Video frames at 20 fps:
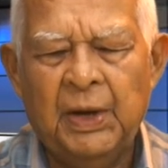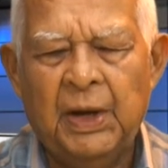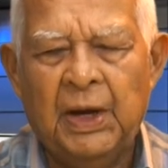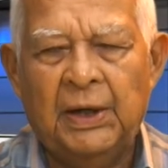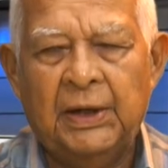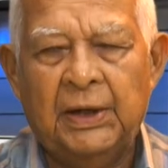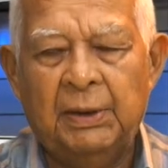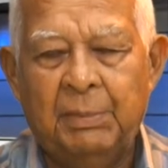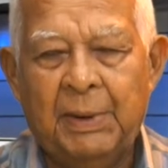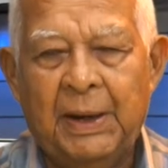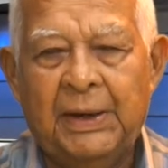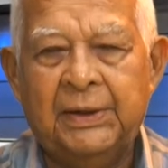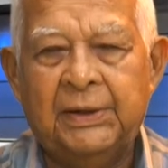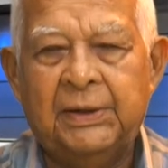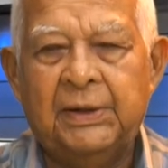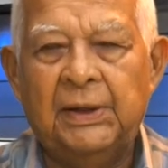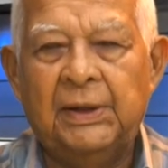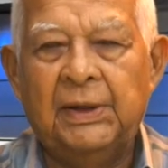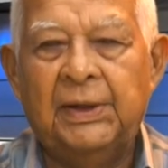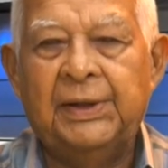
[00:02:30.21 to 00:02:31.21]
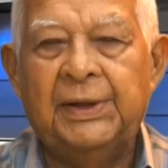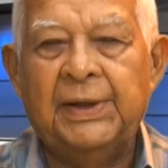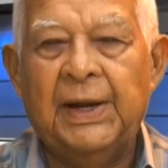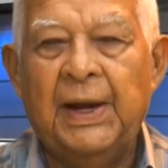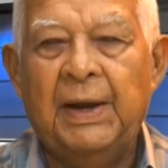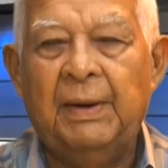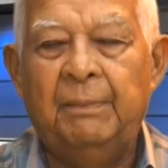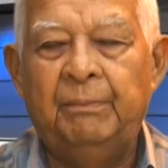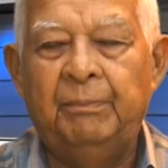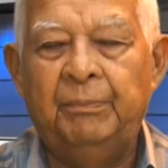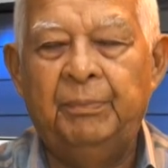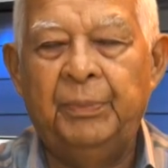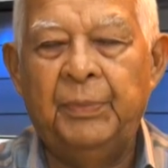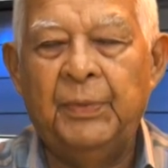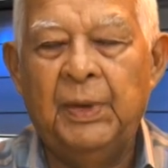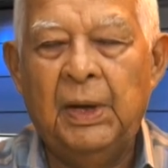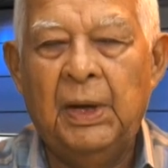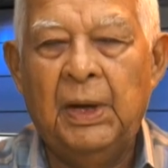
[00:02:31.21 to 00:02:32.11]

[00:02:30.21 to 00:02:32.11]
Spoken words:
and a medical exam,